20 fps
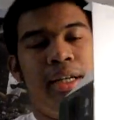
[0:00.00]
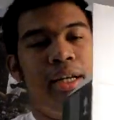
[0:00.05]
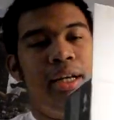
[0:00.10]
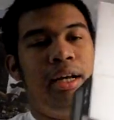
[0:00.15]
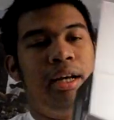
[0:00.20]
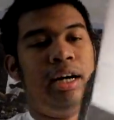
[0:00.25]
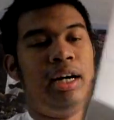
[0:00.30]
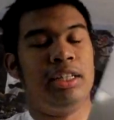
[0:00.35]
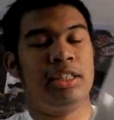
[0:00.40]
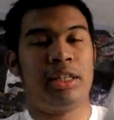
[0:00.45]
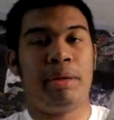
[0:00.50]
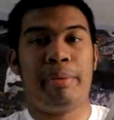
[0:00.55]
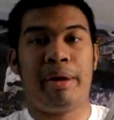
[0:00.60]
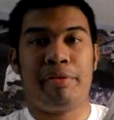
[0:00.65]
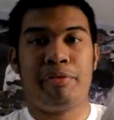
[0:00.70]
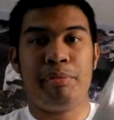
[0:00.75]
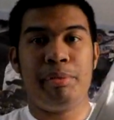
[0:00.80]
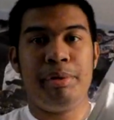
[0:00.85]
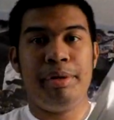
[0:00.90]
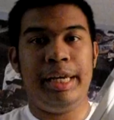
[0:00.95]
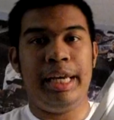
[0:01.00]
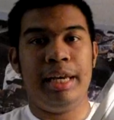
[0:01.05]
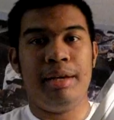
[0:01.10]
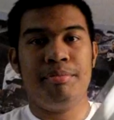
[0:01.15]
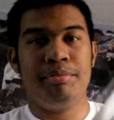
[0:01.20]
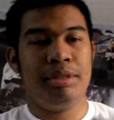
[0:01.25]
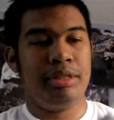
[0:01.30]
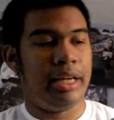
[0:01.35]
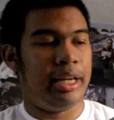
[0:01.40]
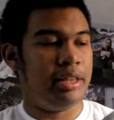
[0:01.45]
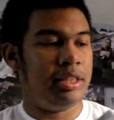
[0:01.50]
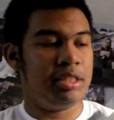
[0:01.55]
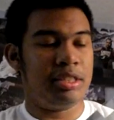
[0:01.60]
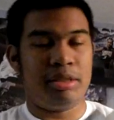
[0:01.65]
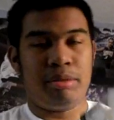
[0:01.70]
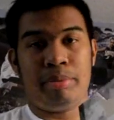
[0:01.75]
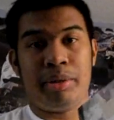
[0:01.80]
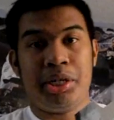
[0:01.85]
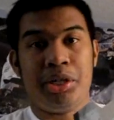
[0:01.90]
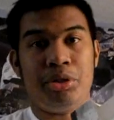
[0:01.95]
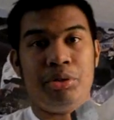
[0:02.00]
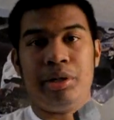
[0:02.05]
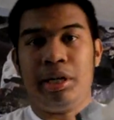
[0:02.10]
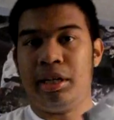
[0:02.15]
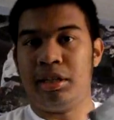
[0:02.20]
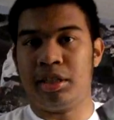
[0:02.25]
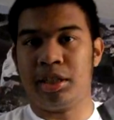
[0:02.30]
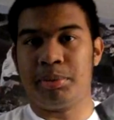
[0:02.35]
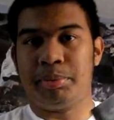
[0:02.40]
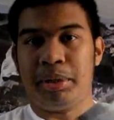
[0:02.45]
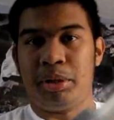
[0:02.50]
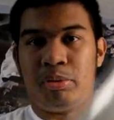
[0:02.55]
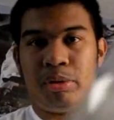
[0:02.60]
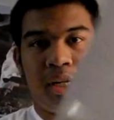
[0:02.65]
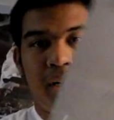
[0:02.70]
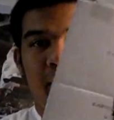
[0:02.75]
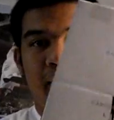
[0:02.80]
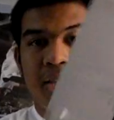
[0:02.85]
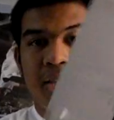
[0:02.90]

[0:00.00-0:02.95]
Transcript: I just got back from EB Games, and this is a brand new one, and I'll explain why I had